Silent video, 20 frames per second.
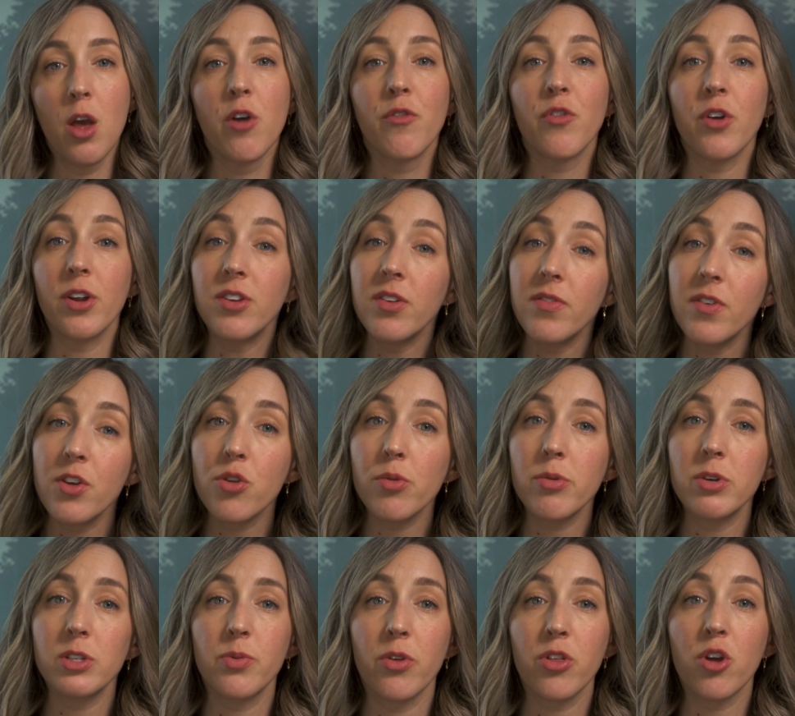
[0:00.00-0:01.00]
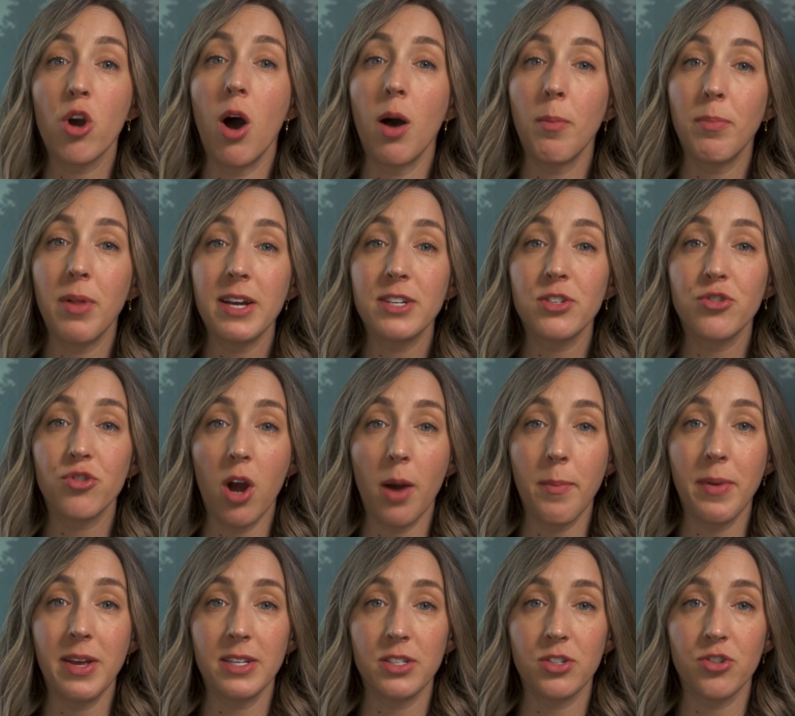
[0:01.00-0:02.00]
For individuals with complex
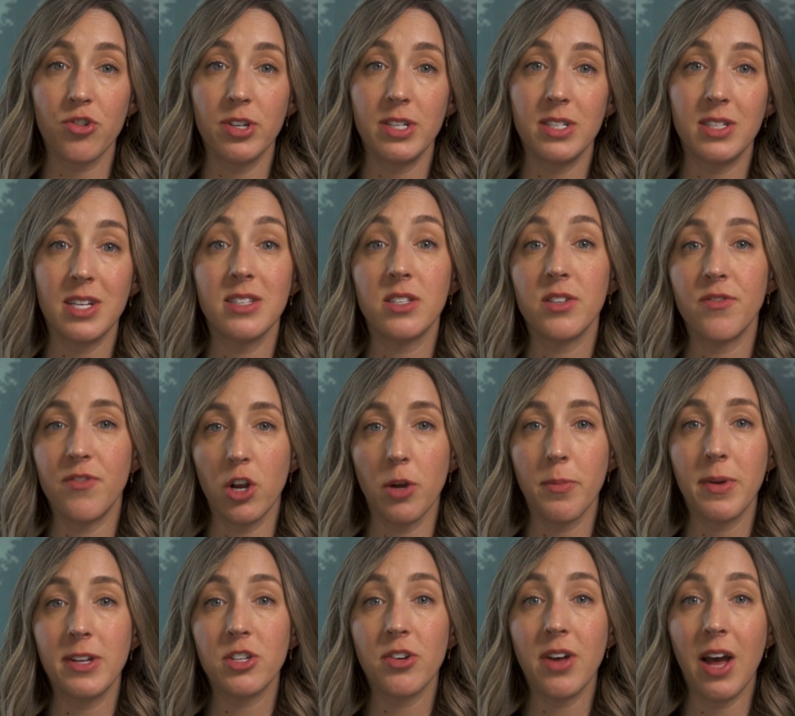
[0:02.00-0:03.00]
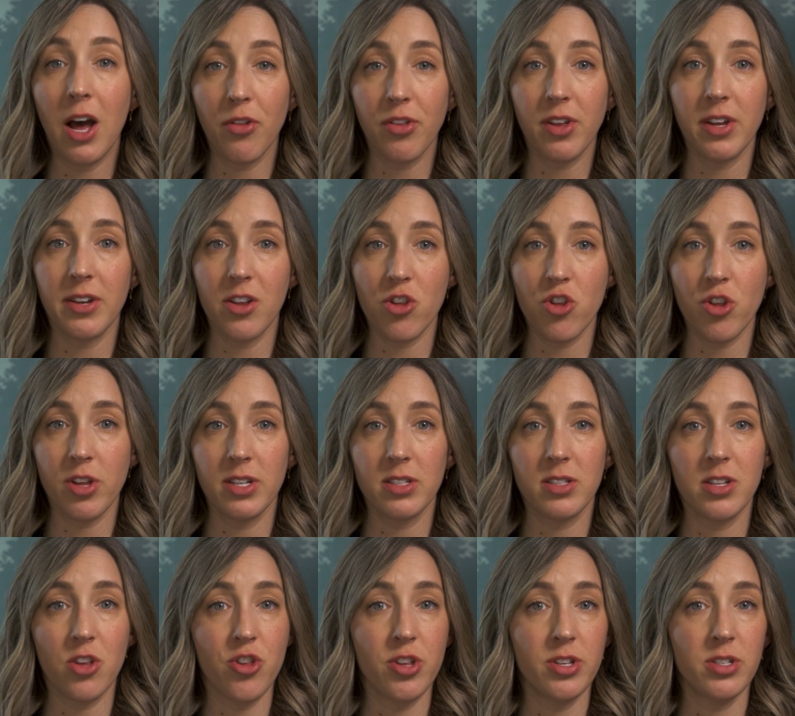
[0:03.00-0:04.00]
trauma histories and severe mental health
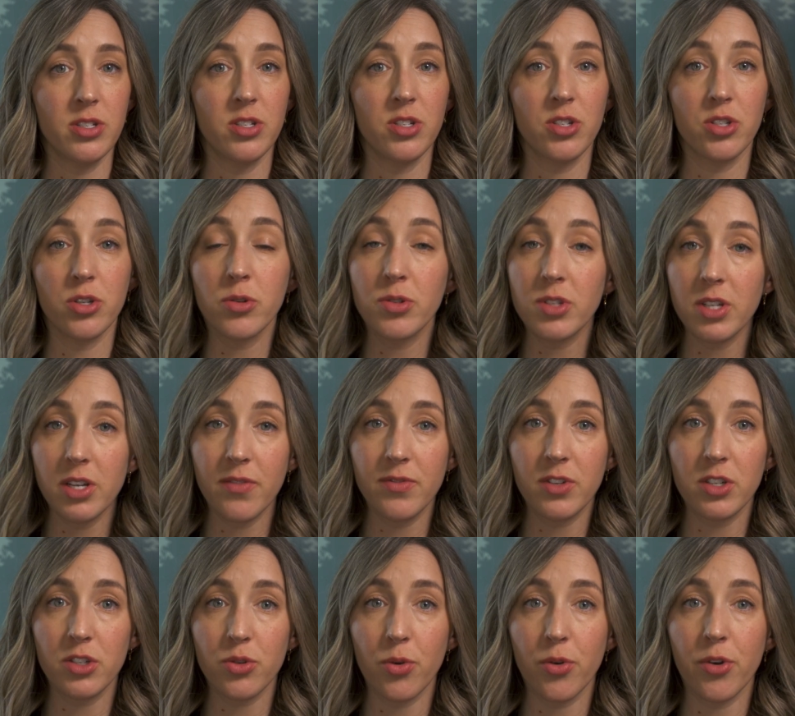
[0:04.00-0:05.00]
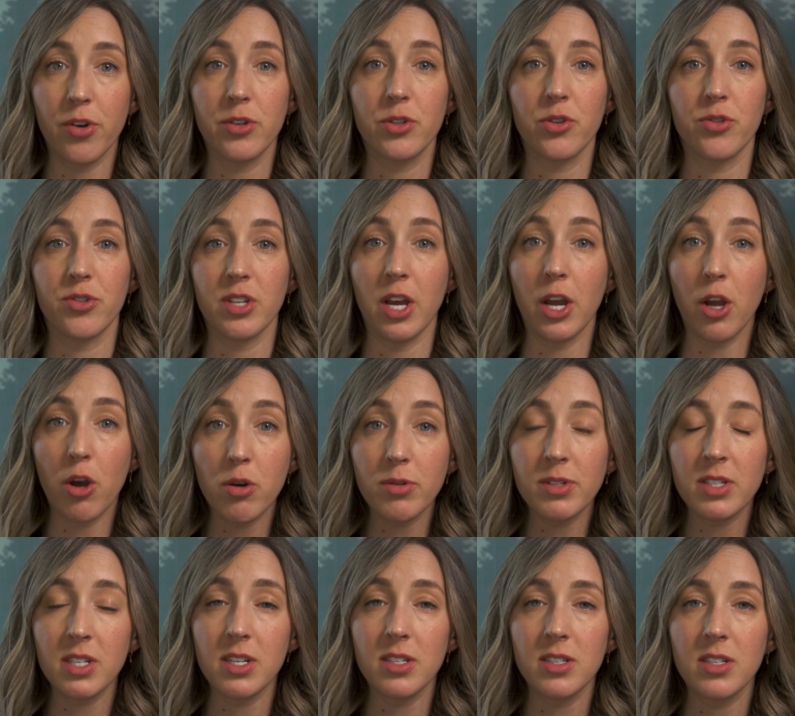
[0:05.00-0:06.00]
conditions such as dissociative disorders or
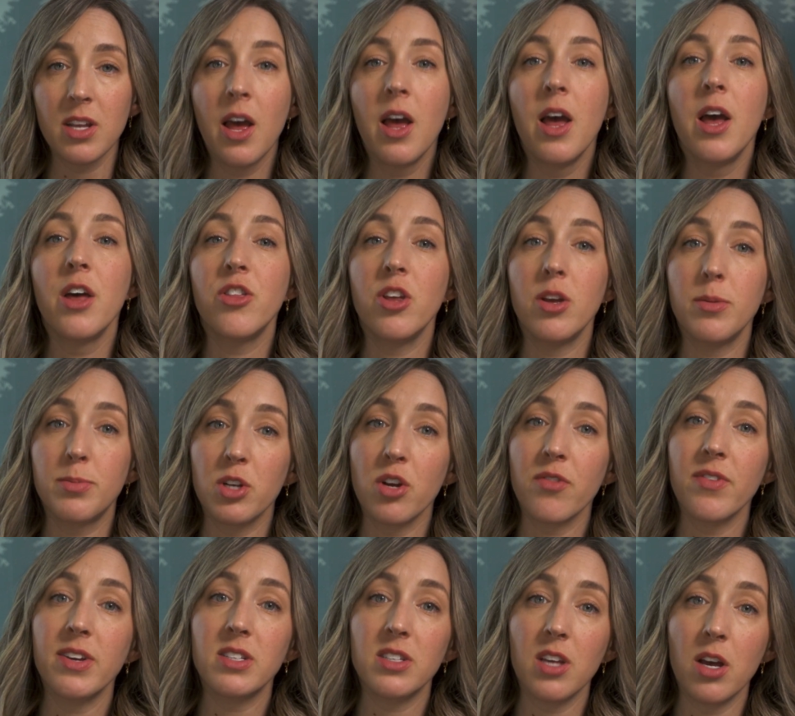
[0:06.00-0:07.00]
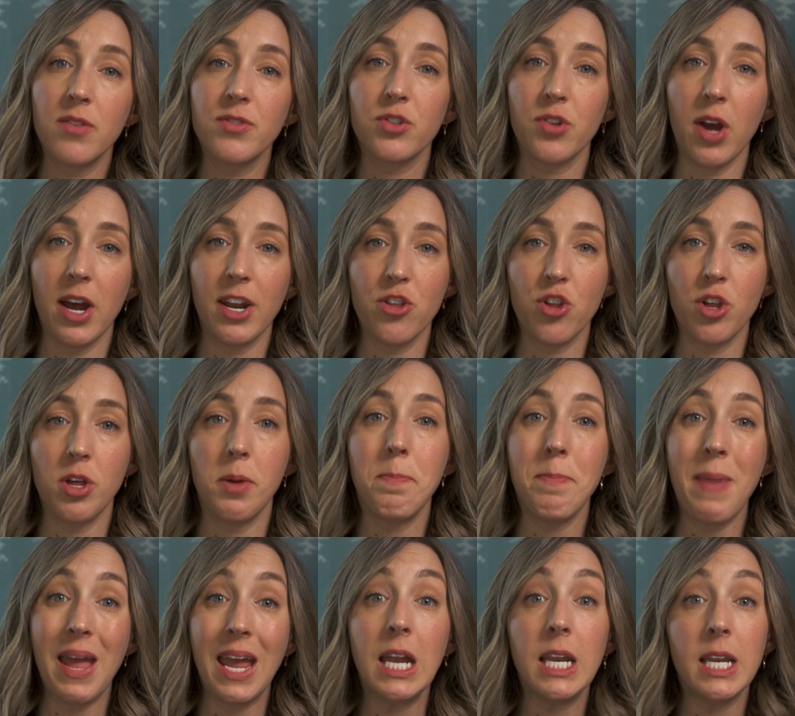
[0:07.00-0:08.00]
psychosis, the observing self strategy
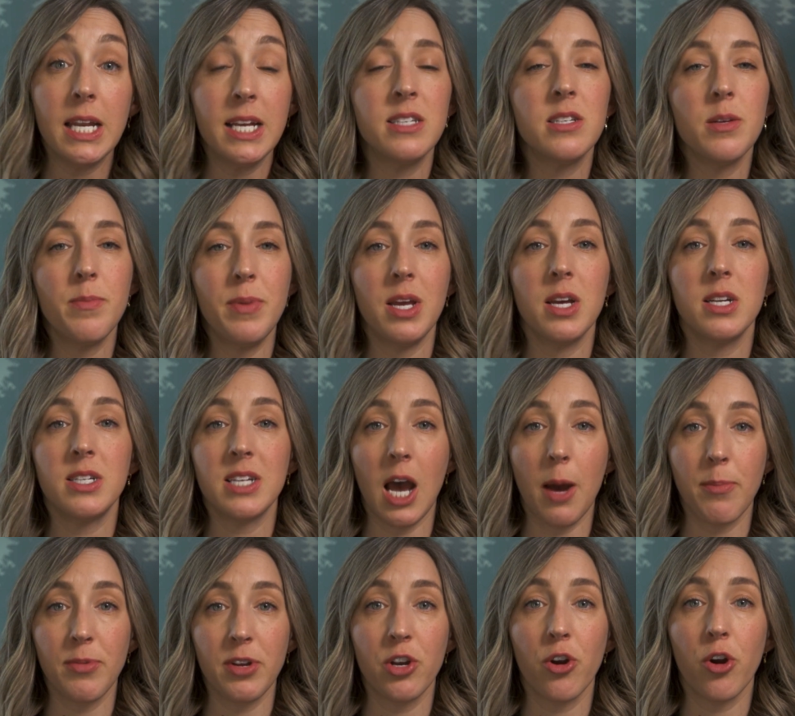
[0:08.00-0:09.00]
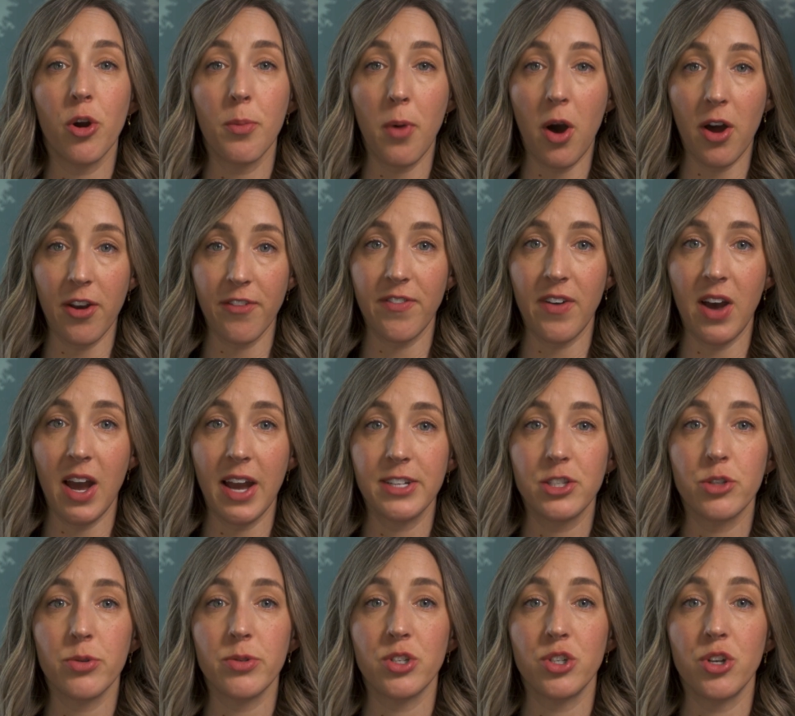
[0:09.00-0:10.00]
may need to be adapted or
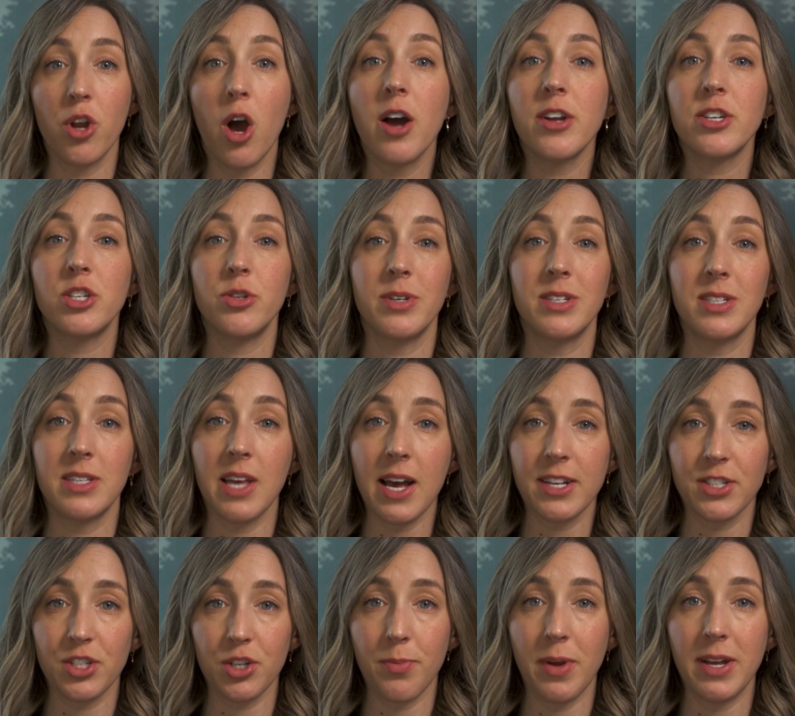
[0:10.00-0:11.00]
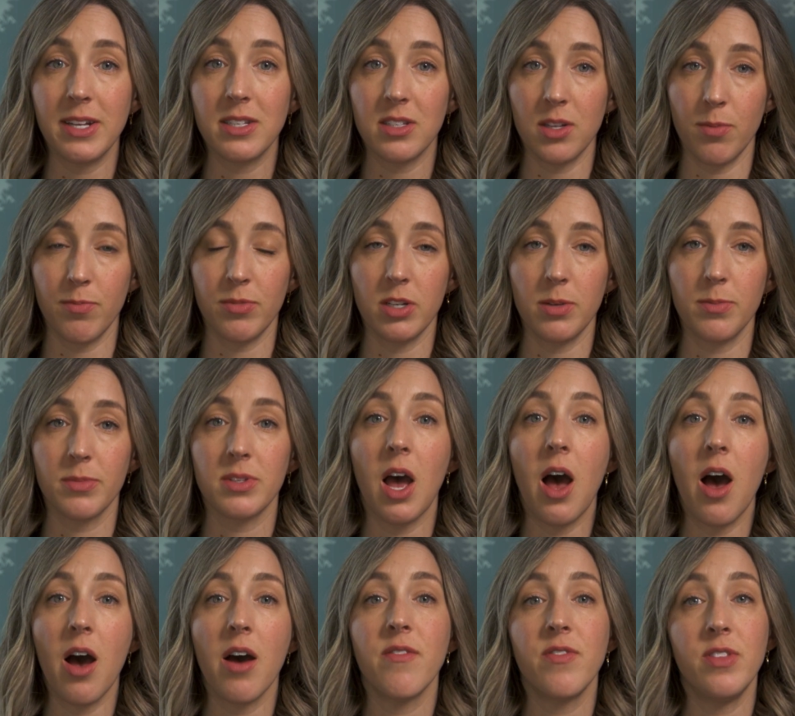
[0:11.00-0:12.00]
modified so as not to exacerbate symptoms
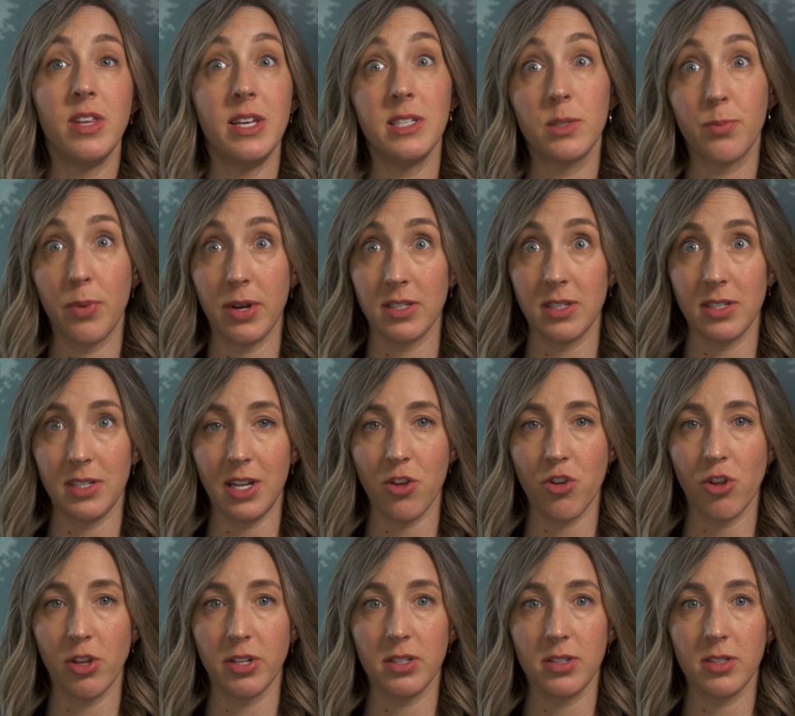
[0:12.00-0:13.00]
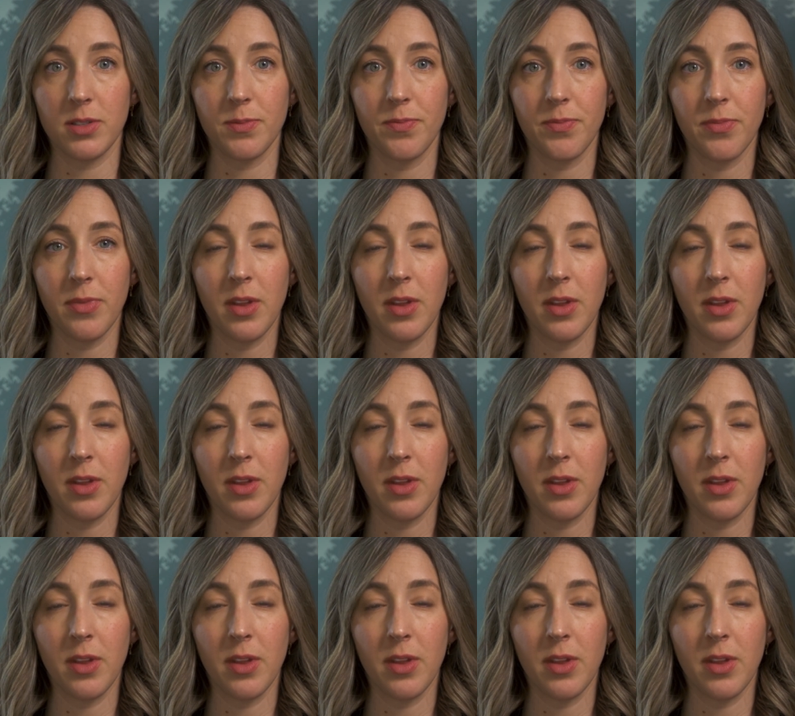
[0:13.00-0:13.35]
of these presentations.